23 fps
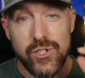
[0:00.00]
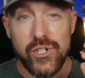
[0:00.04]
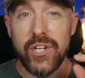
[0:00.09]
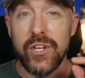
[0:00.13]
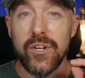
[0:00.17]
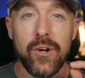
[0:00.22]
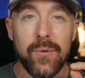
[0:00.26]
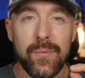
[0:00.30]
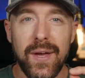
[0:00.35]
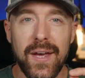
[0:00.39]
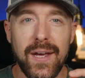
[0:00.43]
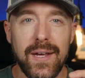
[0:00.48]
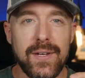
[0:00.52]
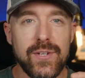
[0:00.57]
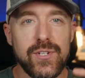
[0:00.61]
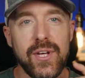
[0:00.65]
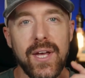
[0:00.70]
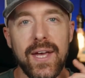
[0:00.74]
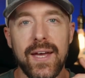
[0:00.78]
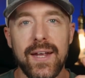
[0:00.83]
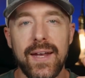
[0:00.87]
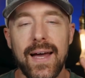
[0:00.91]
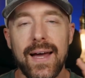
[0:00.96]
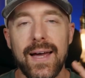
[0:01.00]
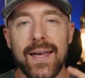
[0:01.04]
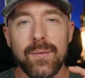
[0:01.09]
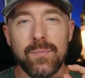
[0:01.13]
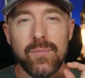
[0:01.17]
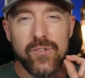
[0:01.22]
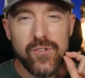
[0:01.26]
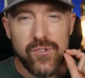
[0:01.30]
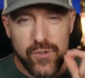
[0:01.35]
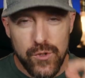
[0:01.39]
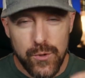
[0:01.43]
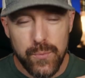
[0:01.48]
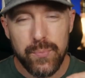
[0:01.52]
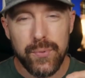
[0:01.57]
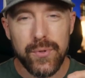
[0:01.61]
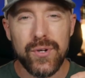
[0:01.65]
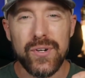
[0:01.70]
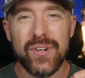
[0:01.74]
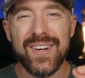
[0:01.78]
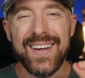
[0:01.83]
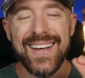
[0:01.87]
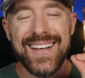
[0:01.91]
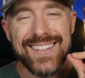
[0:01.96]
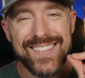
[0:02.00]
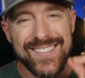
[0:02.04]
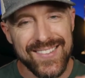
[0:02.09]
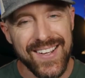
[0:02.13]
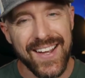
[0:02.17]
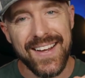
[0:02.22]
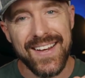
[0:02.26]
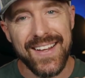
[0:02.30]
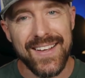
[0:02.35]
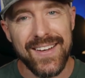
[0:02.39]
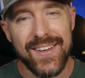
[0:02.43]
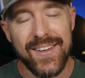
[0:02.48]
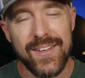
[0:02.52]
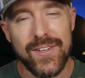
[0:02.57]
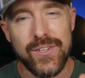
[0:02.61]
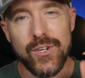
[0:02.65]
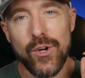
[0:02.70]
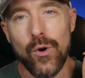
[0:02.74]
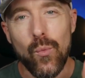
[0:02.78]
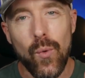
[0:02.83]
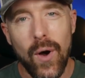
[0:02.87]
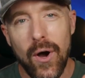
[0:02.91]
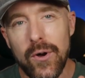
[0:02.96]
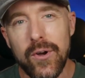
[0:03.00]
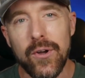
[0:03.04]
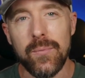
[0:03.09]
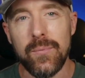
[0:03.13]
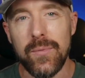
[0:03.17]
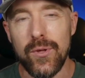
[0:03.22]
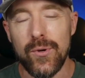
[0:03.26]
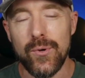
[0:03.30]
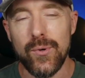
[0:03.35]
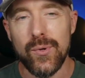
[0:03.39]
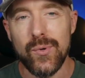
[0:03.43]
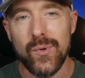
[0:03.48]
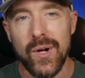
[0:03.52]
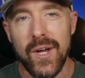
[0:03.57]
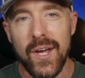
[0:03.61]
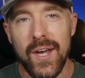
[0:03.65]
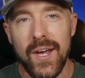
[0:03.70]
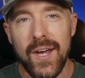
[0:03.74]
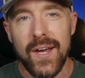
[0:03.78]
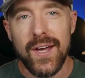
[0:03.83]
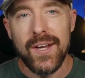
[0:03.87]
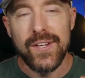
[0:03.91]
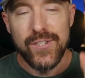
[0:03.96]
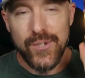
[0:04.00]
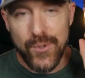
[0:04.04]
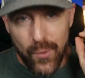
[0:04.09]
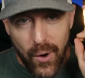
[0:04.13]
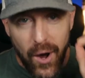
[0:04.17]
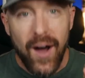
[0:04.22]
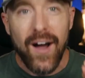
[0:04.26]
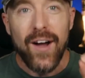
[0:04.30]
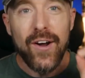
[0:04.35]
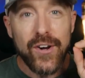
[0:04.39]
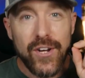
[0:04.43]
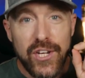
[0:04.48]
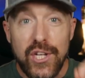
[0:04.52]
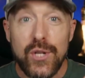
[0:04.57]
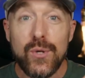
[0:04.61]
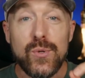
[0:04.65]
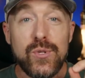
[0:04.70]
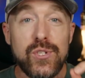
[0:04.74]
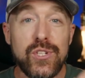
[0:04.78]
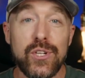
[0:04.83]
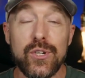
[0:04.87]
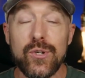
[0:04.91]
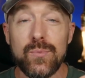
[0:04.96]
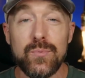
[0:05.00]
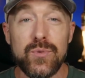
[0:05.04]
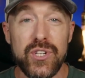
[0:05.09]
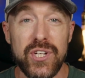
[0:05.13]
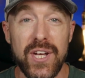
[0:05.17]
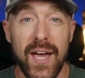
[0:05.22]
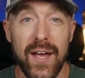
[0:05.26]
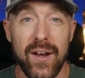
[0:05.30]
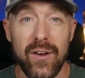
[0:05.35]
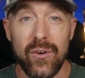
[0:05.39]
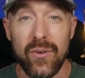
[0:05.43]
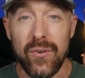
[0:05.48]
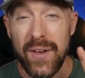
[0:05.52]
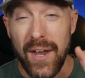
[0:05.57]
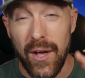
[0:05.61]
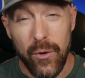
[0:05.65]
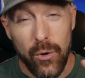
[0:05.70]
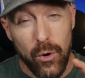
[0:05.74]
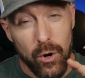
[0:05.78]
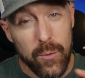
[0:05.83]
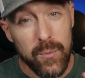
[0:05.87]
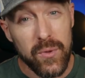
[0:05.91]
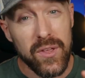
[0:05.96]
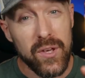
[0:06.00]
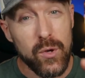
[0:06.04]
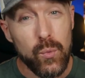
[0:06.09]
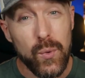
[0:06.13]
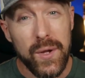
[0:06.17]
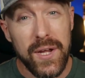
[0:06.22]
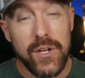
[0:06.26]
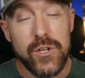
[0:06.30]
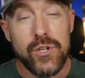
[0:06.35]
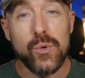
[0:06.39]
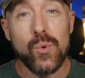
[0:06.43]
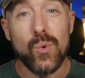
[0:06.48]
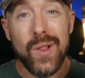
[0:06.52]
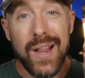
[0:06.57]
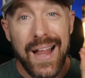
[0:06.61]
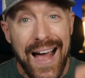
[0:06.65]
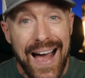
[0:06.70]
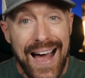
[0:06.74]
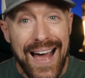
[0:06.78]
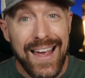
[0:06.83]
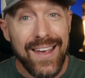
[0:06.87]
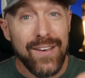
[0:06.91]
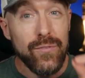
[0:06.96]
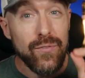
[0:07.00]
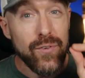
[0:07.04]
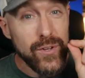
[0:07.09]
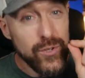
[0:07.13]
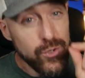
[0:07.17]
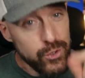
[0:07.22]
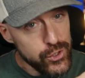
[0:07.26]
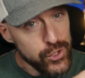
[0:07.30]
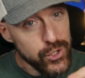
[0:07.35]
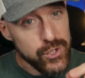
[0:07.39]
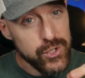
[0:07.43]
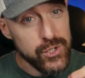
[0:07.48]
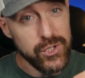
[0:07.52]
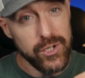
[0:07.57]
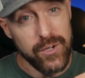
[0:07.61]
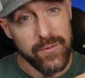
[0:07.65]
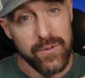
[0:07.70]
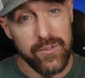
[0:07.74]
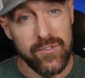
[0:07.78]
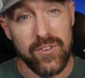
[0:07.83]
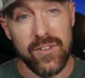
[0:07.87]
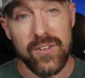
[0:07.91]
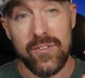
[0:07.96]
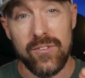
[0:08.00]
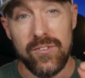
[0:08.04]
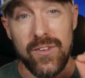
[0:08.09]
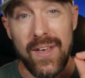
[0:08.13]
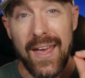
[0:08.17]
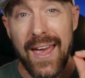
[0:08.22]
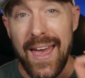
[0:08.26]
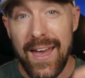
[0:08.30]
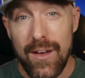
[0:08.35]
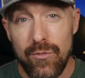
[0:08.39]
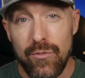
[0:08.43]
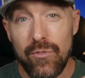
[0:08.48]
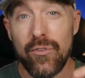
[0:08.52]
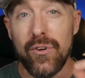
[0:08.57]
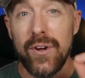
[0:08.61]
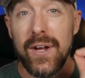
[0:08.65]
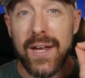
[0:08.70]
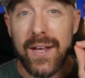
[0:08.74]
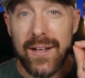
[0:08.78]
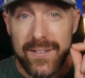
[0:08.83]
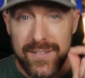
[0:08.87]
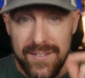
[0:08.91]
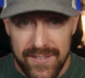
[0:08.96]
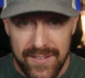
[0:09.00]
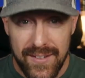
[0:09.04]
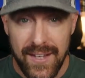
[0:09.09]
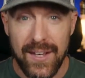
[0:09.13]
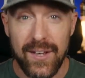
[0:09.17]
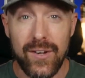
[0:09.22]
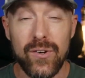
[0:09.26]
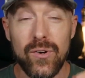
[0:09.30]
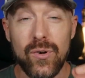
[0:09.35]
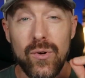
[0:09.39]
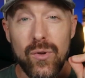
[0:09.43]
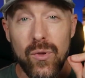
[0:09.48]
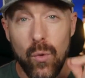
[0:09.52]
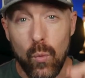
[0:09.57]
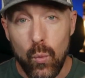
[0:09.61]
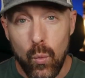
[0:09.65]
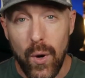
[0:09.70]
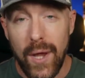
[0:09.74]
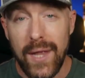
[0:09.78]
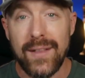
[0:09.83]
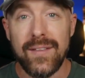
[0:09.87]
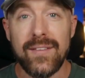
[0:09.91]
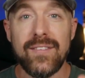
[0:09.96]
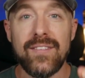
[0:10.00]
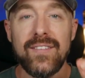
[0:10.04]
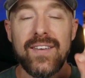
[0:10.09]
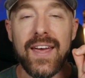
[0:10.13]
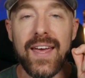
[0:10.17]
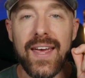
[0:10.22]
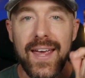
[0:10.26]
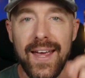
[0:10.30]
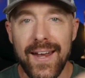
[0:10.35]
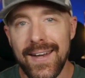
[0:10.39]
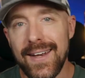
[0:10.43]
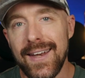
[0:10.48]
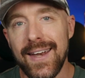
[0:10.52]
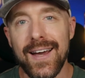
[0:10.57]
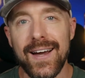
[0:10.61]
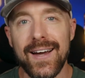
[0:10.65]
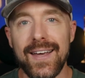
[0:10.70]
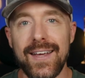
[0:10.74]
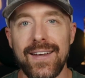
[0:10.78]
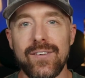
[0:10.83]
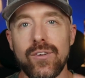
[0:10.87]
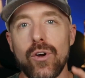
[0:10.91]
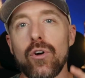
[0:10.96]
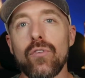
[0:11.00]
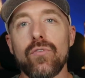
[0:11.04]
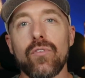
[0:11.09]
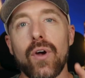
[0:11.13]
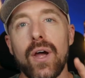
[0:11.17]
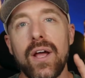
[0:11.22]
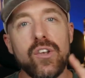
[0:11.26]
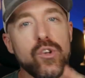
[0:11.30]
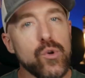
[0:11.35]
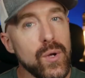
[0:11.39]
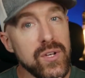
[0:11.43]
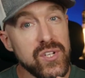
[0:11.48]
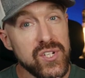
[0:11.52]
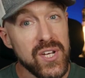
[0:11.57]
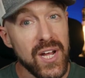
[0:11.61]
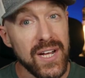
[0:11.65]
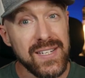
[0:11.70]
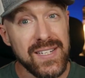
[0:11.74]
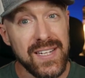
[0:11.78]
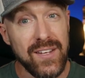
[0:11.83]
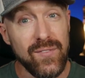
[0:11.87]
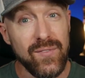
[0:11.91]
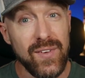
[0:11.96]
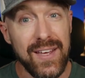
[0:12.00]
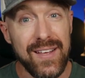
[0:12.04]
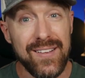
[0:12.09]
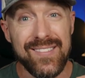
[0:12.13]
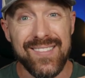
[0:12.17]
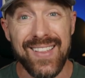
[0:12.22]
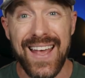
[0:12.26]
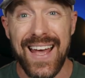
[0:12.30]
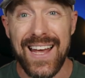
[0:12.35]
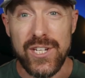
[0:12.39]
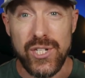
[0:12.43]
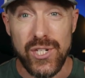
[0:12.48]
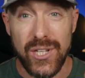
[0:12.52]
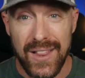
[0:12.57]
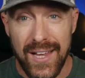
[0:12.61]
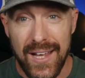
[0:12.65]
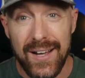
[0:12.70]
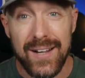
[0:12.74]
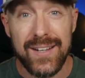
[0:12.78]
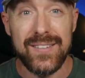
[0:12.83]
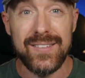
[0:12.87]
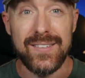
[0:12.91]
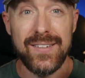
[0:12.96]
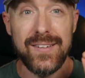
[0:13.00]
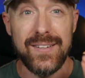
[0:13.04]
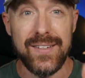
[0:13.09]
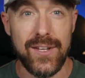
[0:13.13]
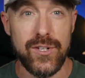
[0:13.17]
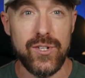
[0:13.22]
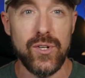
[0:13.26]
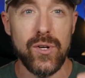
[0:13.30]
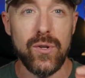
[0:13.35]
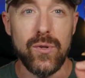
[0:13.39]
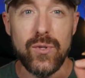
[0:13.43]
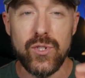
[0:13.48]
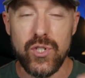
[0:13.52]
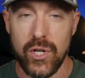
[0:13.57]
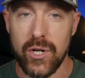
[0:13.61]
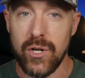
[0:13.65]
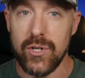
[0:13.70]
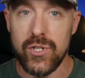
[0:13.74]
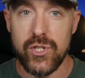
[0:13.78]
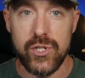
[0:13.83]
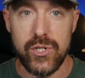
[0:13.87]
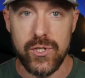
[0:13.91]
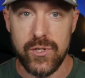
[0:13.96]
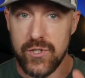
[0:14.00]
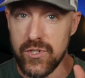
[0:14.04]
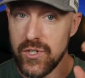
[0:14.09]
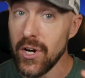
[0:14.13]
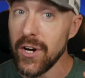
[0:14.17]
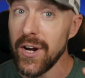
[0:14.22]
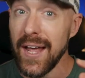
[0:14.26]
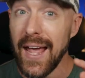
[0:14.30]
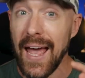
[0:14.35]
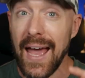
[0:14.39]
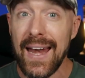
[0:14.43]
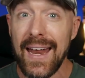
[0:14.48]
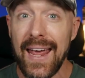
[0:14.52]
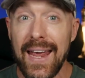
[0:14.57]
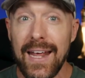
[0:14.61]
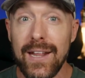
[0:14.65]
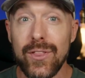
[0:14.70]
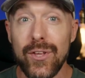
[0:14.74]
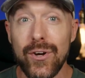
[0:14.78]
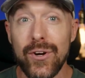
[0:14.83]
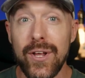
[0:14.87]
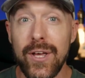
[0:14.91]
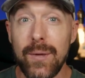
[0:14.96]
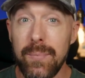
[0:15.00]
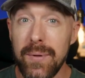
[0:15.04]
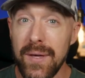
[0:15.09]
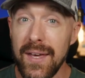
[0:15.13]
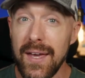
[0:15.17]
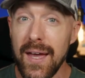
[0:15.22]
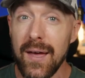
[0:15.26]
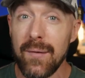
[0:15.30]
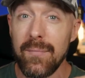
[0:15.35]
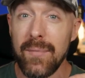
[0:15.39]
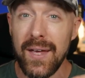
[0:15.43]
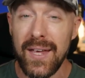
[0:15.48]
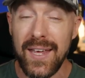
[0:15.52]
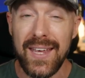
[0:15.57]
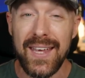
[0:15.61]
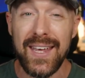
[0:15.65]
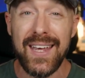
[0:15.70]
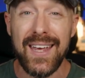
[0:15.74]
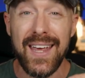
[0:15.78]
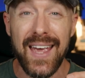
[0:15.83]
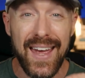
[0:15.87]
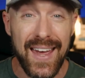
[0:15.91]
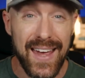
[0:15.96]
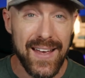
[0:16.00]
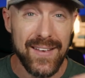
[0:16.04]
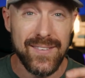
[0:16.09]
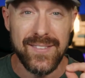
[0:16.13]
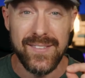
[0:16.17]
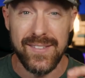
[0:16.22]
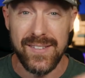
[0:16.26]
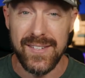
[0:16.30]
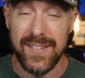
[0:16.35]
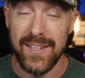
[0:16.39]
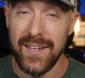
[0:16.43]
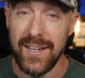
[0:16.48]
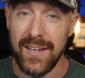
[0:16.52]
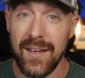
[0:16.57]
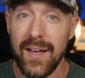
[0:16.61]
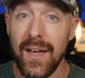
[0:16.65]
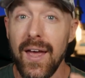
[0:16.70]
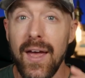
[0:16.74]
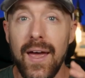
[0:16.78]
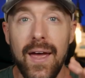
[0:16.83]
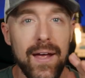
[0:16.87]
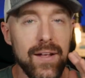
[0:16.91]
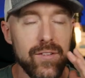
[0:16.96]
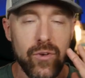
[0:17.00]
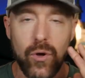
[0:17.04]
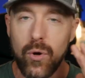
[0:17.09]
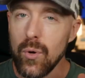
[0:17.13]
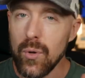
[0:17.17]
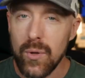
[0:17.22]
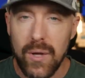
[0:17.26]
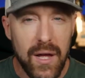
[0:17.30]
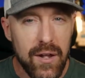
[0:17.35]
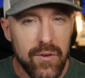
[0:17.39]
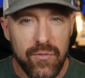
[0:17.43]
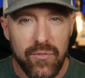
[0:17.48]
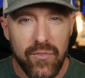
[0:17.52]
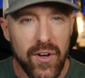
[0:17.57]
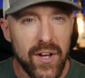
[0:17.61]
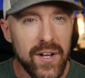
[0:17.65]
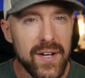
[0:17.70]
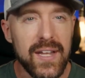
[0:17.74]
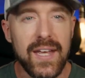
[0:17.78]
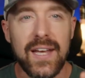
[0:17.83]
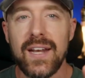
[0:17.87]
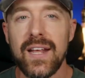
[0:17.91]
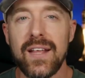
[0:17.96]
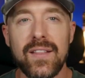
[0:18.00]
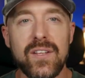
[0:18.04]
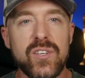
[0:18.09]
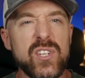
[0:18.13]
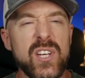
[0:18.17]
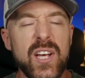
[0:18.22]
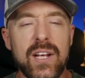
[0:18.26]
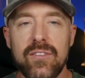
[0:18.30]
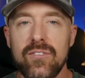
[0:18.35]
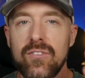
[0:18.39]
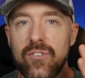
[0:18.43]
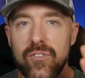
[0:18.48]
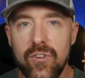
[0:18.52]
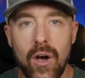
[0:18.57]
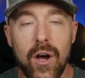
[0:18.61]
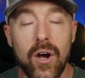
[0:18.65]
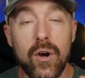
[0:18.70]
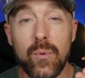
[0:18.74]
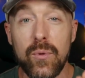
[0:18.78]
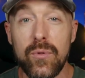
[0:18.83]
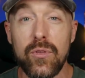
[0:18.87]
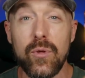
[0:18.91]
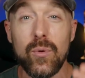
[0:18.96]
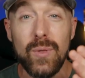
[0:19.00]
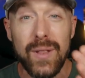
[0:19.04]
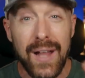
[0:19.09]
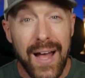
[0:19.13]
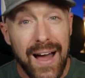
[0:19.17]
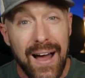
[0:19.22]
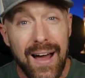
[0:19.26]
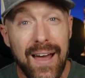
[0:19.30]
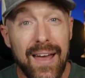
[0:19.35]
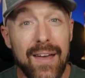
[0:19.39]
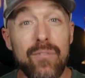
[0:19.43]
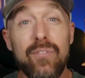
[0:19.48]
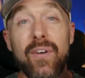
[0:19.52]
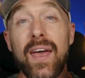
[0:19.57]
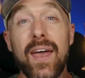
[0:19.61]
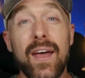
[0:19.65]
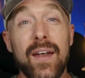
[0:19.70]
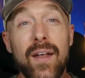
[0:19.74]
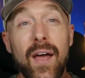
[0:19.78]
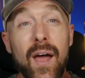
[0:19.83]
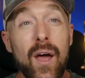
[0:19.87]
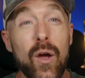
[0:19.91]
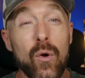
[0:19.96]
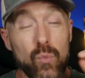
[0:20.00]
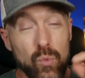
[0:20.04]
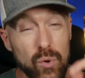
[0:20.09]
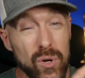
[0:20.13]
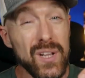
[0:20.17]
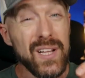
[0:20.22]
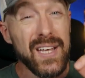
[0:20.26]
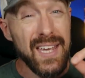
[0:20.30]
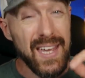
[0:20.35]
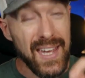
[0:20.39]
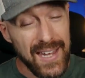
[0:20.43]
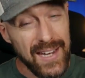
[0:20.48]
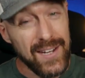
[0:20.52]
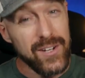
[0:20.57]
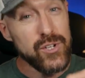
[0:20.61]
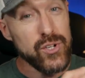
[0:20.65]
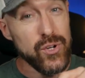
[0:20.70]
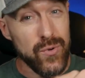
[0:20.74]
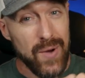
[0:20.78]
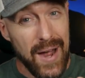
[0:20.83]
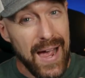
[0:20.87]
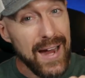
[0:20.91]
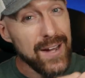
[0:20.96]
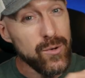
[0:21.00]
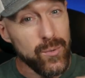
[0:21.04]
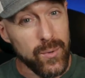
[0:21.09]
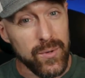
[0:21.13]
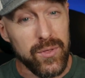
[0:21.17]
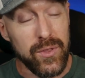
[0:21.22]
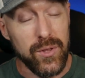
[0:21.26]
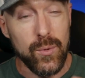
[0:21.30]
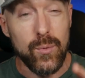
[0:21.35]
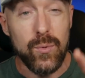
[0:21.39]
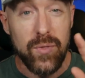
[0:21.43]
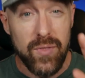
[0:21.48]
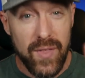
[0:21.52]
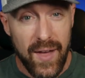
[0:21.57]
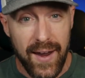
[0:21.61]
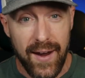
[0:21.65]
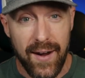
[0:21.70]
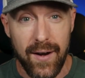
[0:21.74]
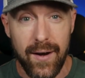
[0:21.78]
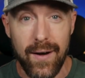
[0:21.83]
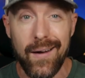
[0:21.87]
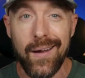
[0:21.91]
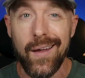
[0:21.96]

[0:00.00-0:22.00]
Chino Mage, and I am super excited to welcome you to our YouTube channel. Now, normally we do live church services every single Wednesday night over at twitch.tv slash Lux Digital Church, starting at 8.30 p.m. EST. It's a whole lot of fun getting the chance to talk with you live and really interact with you there.